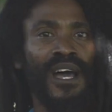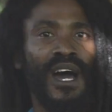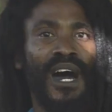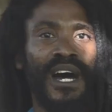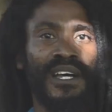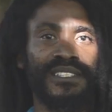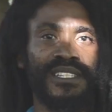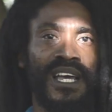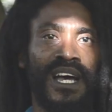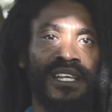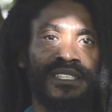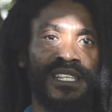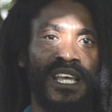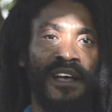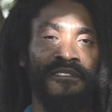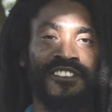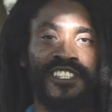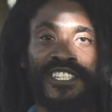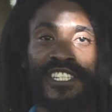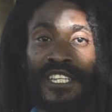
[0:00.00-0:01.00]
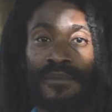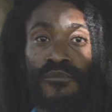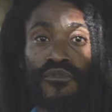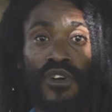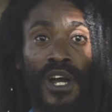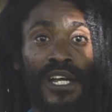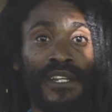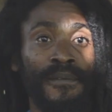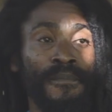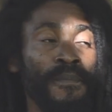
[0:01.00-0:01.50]
as
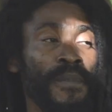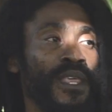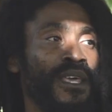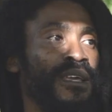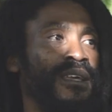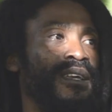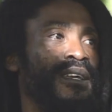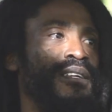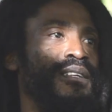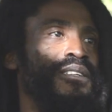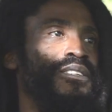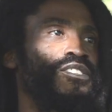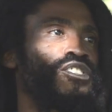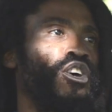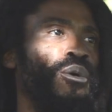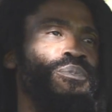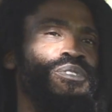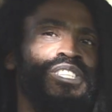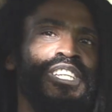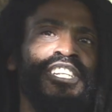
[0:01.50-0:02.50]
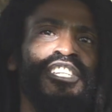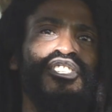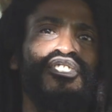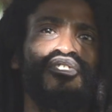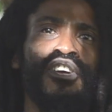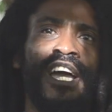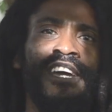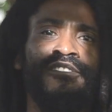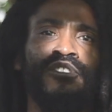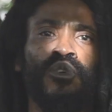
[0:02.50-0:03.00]
Nimrod. Some say the
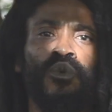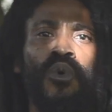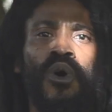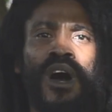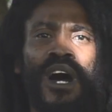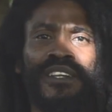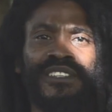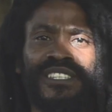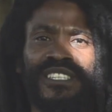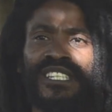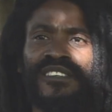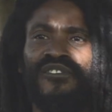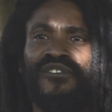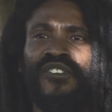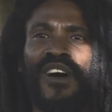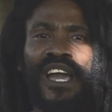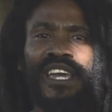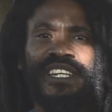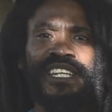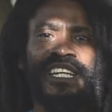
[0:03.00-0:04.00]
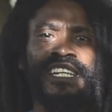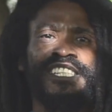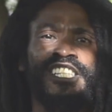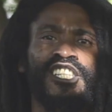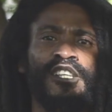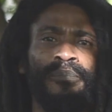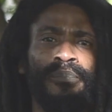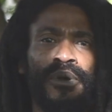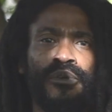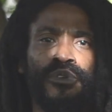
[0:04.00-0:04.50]
drive towards dividing and
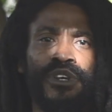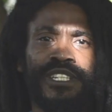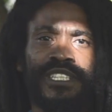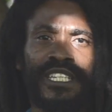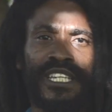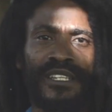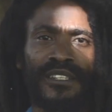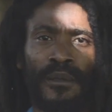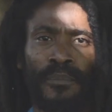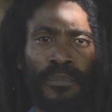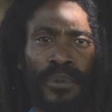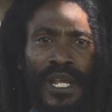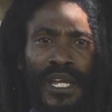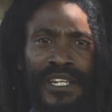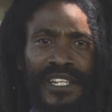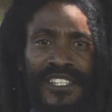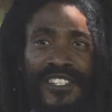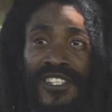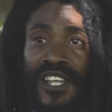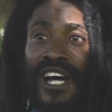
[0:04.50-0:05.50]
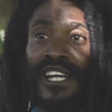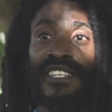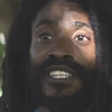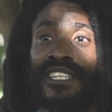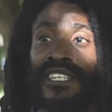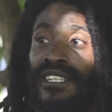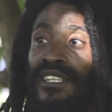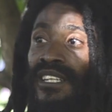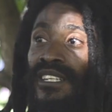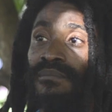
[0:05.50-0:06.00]
separating the planet
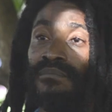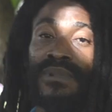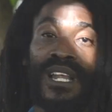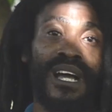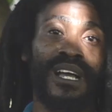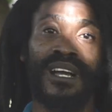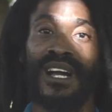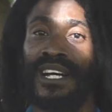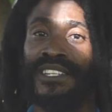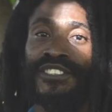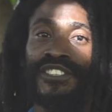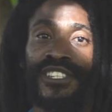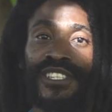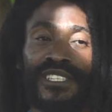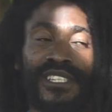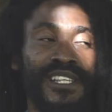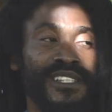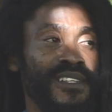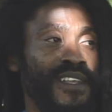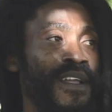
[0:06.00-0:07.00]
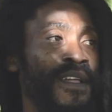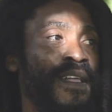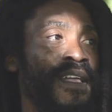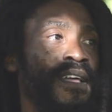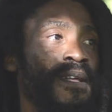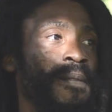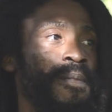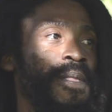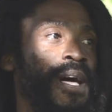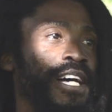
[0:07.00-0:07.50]
starting in black consciousness.
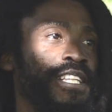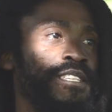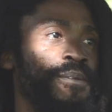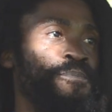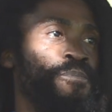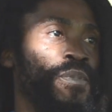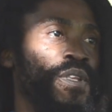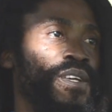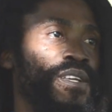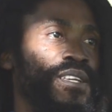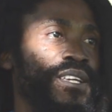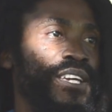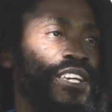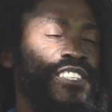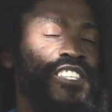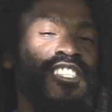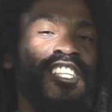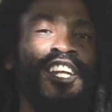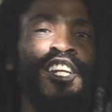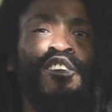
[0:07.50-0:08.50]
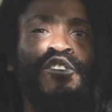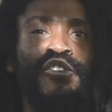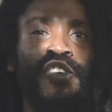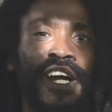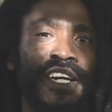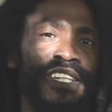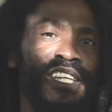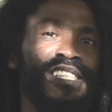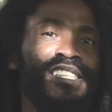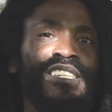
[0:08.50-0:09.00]
That it is a
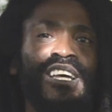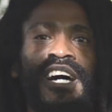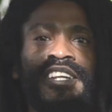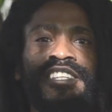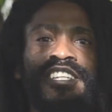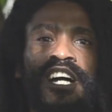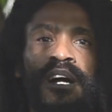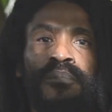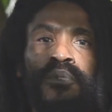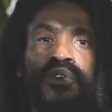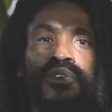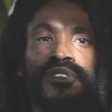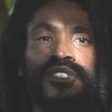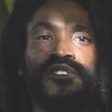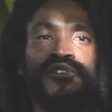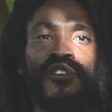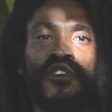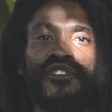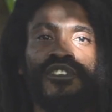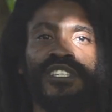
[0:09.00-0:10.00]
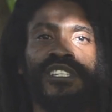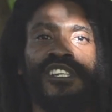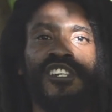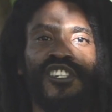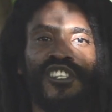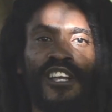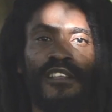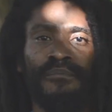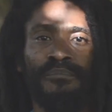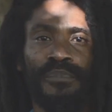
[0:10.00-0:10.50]
divide that's starting amongst First
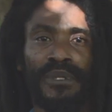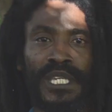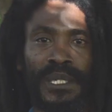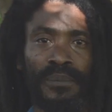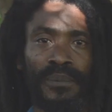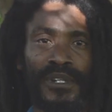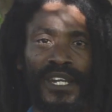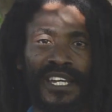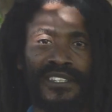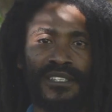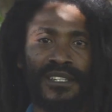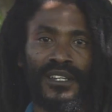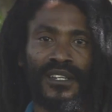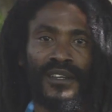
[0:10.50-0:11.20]
Nation people, that